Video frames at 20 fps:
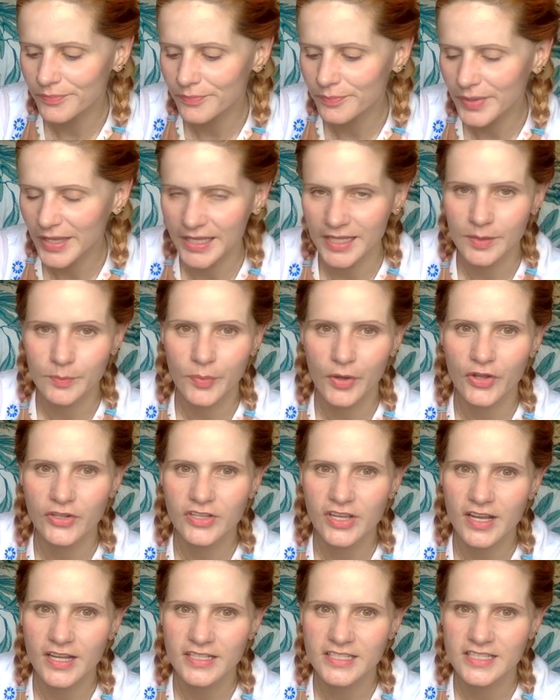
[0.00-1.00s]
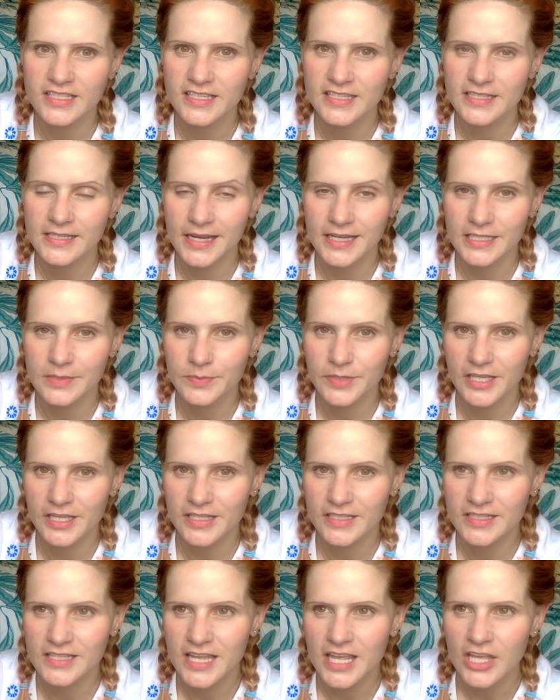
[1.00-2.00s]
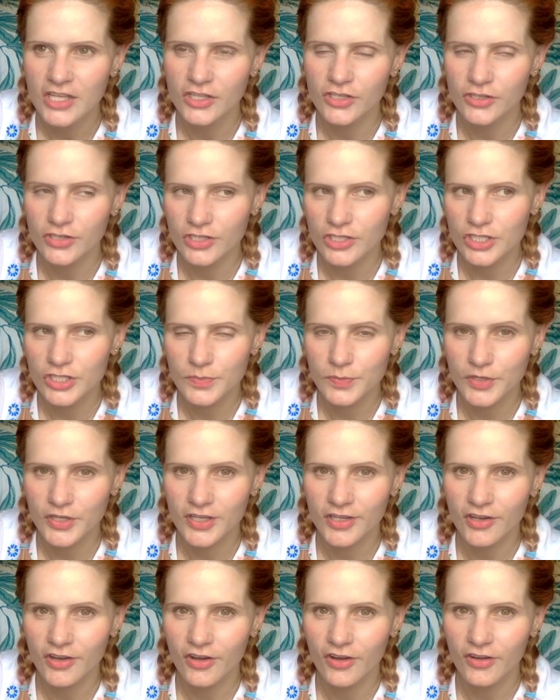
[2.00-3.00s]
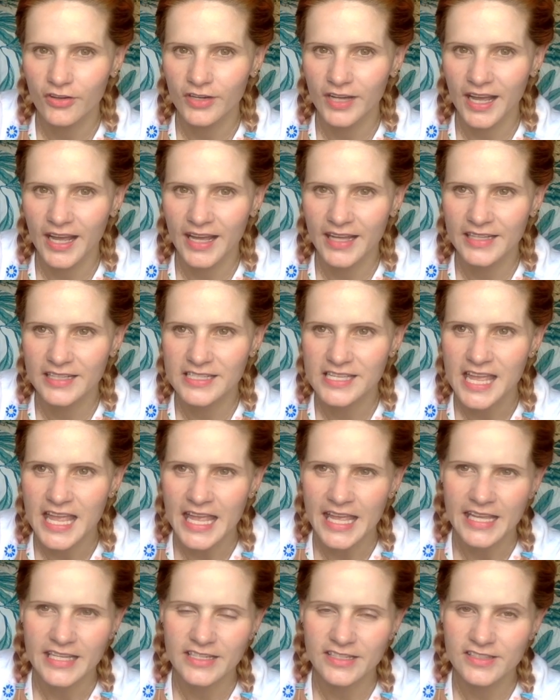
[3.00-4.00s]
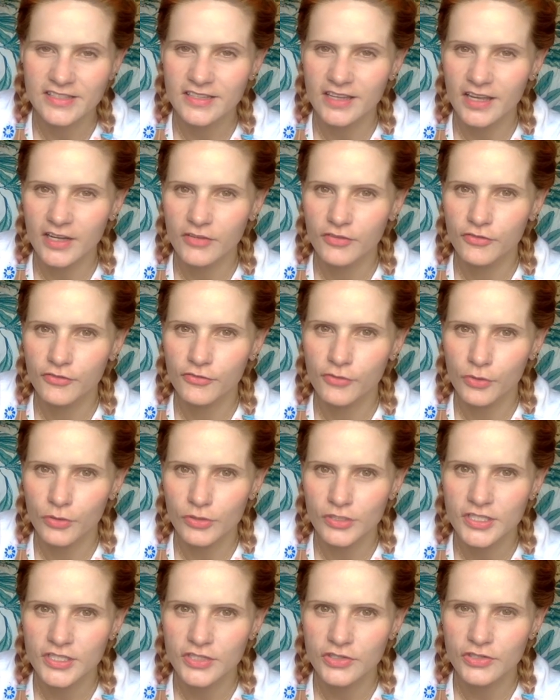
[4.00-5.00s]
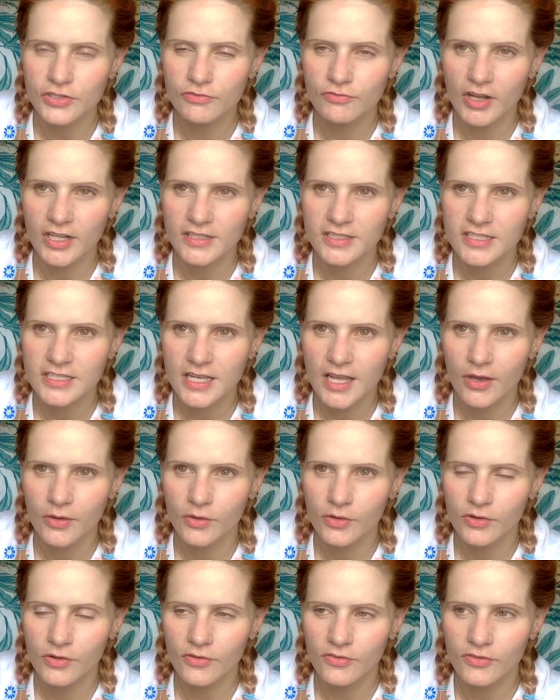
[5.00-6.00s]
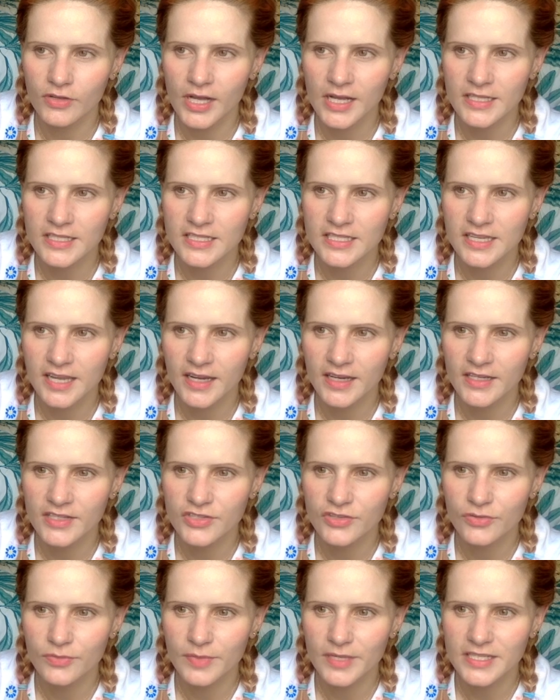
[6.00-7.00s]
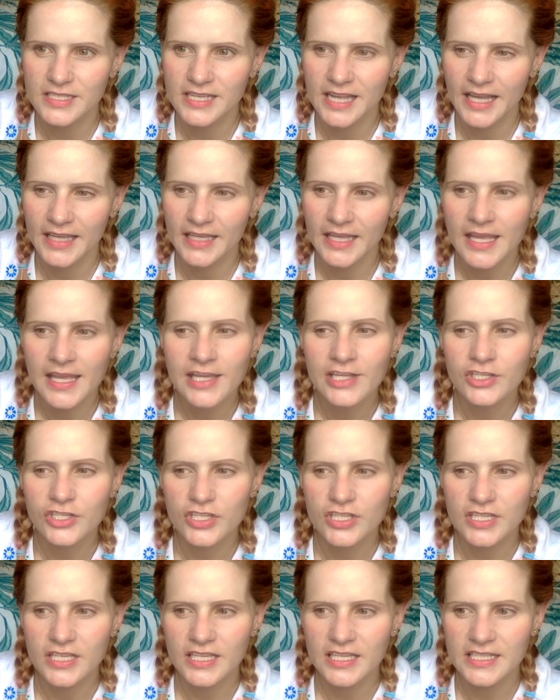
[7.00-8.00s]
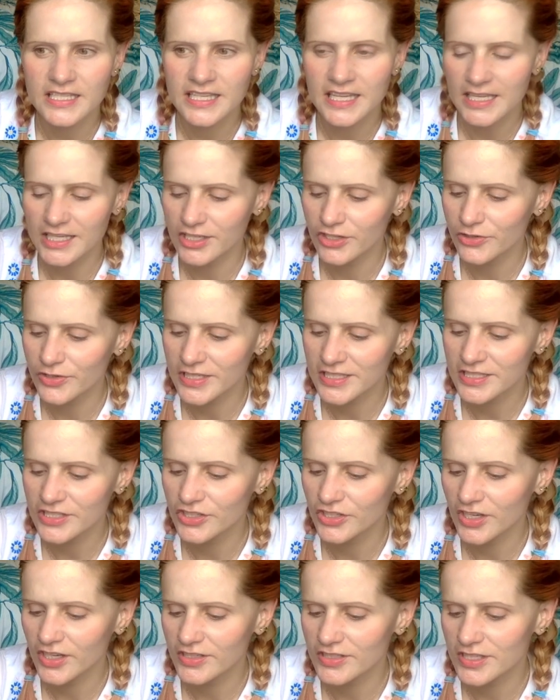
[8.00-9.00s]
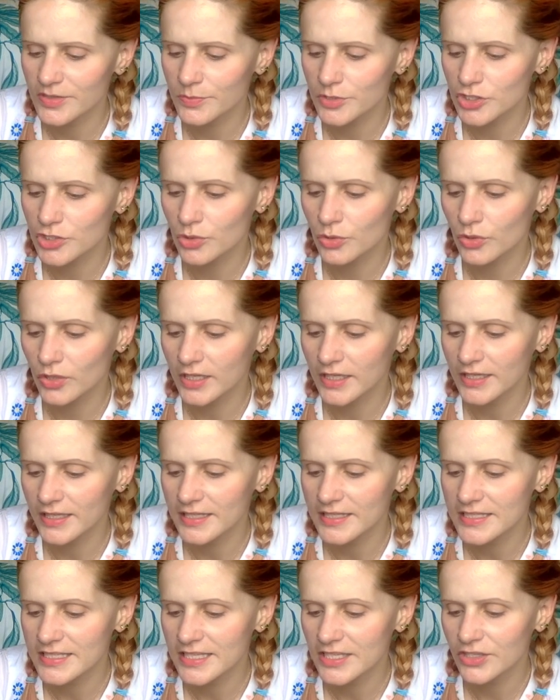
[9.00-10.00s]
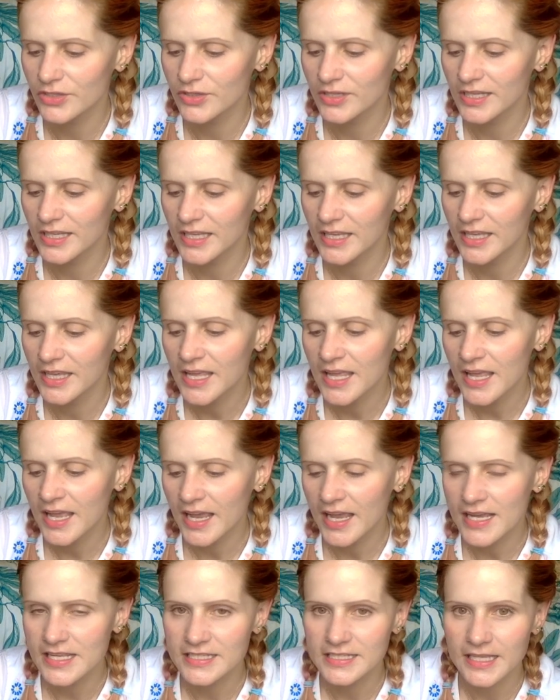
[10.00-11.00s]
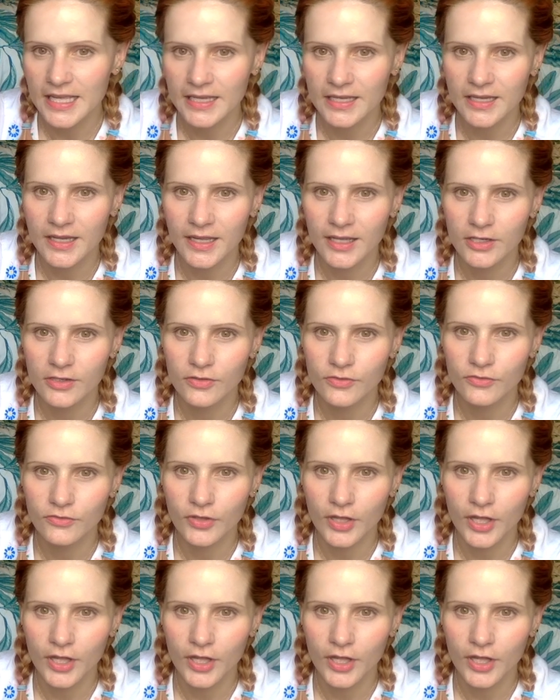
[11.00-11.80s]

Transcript: But in podcasts, it's nice because you can just put it on and it doesn't kind of force you to run slower or faster. It's almost like just a continuous, you know, someone talking continually has that kind of